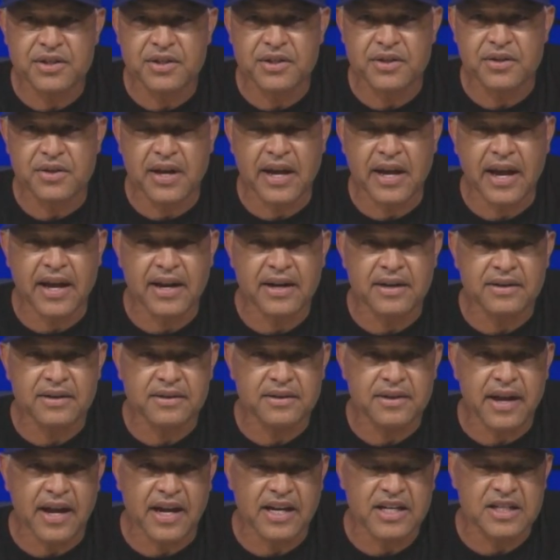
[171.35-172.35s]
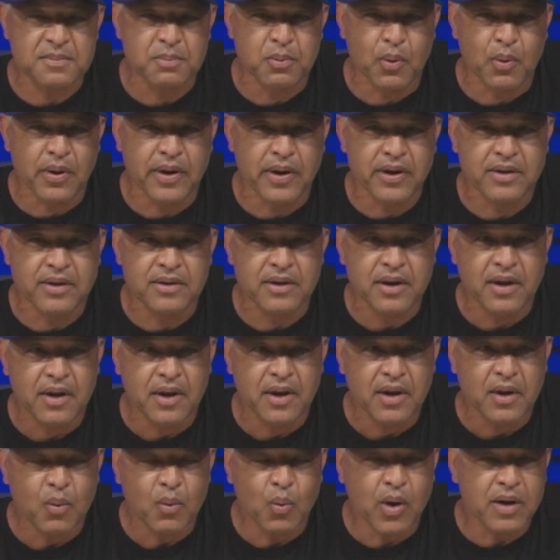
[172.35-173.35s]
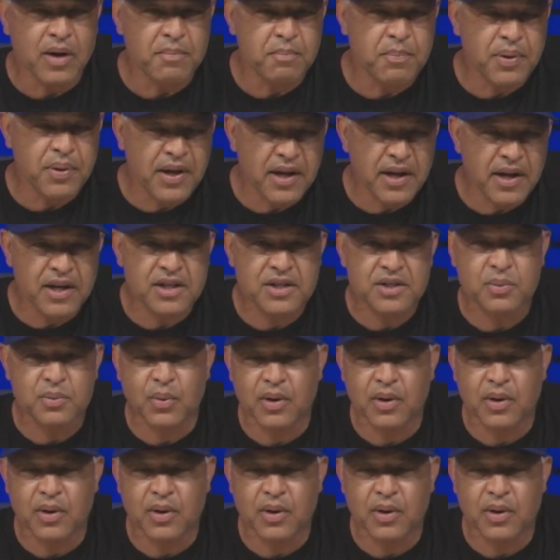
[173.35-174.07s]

You can't exploit one pitch,